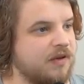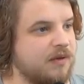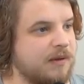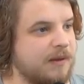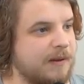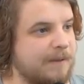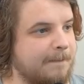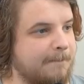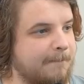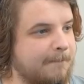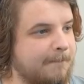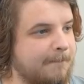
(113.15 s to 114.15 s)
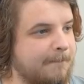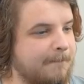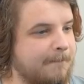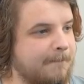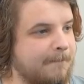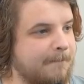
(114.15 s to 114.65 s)

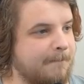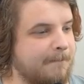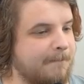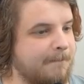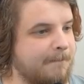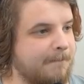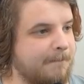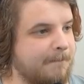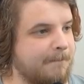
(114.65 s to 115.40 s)
[no speech]